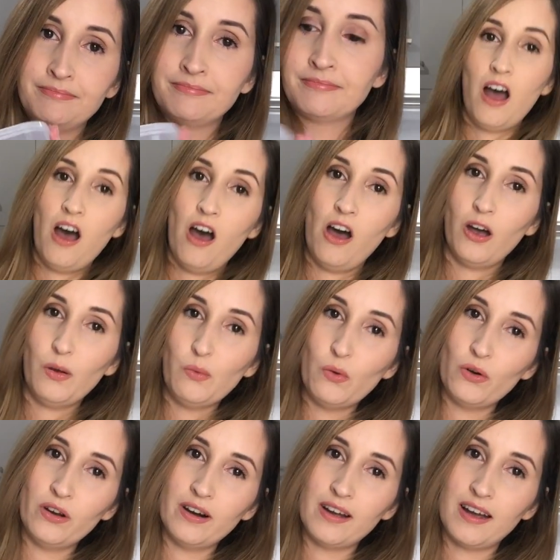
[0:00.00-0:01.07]
hot
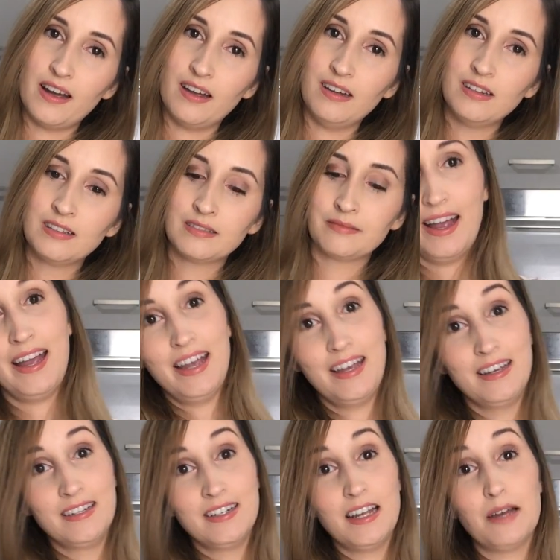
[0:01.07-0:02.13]
water,
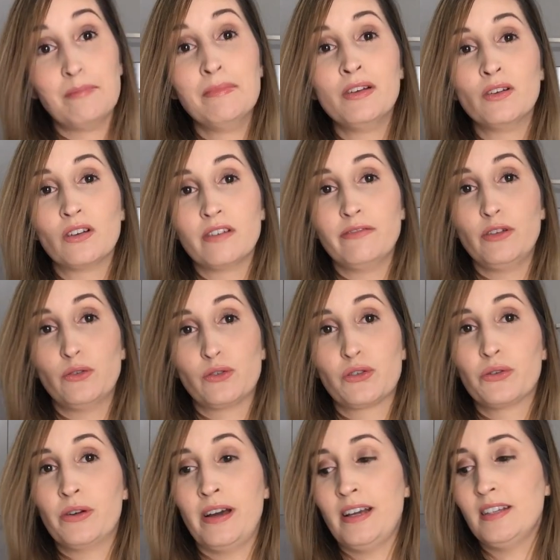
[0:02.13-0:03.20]
and a milk of your
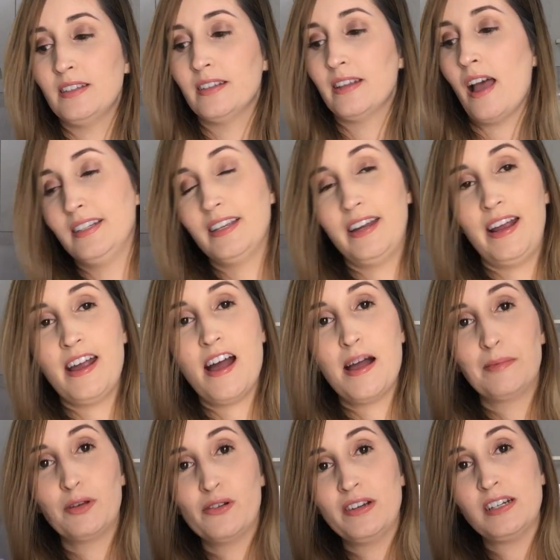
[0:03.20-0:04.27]
choice. Today
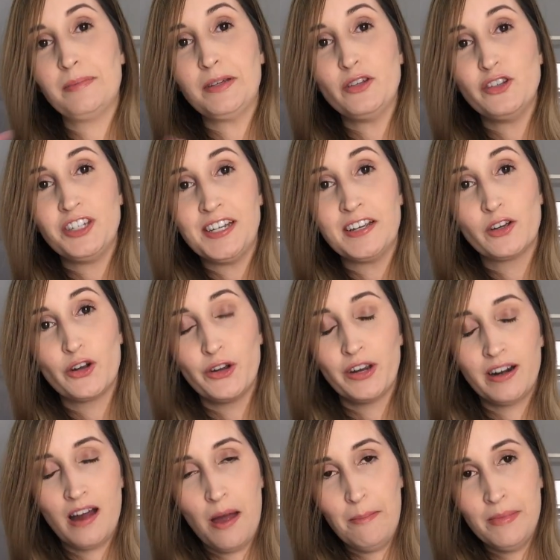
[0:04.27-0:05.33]
I'm going to be using
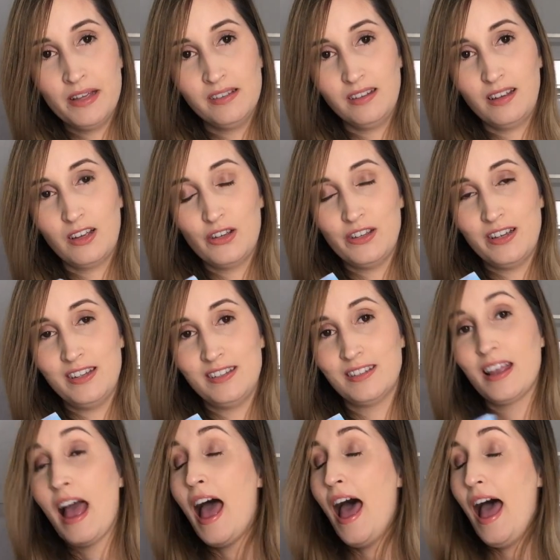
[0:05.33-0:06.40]
coconut milk because
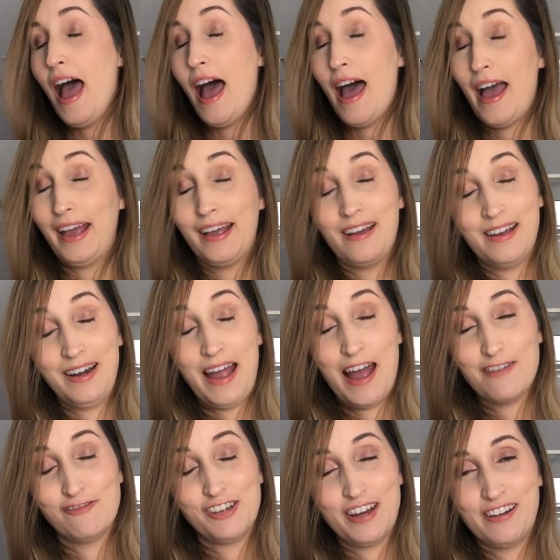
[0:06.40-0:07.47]
I can't
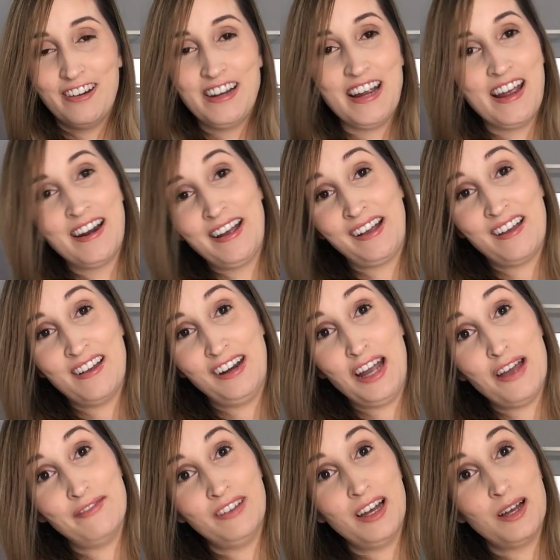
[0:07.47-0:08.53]
have dairy and I can't
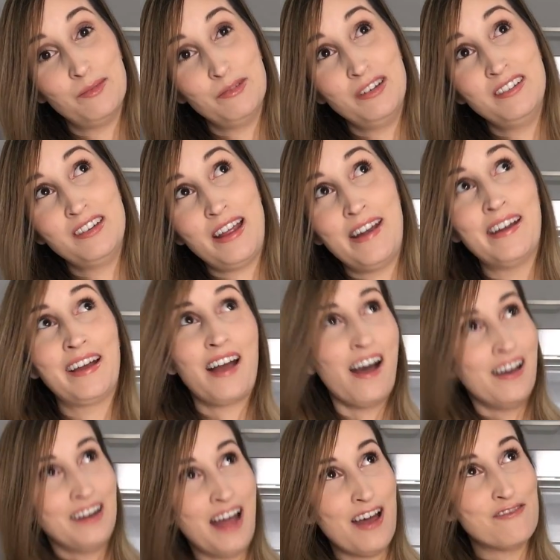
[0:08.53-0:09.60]
have almond and I
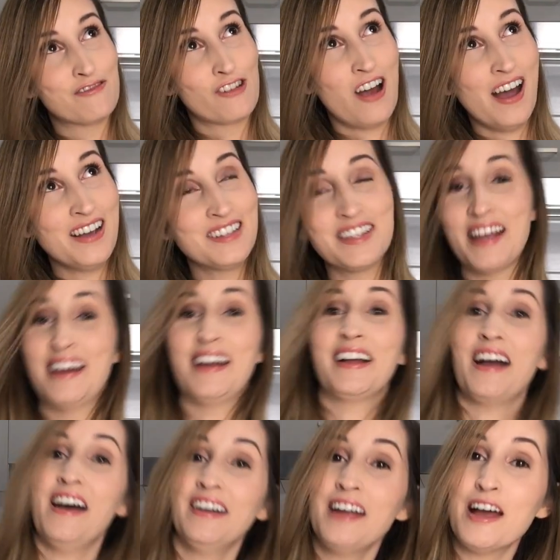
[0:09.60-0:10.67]
can't have rice and I
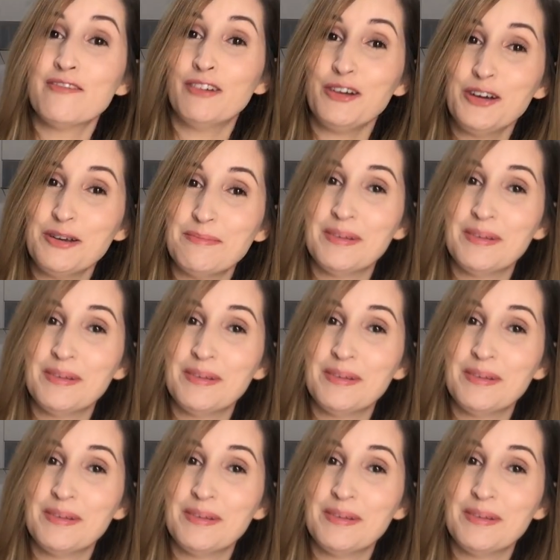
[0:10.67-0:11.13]
can't have oat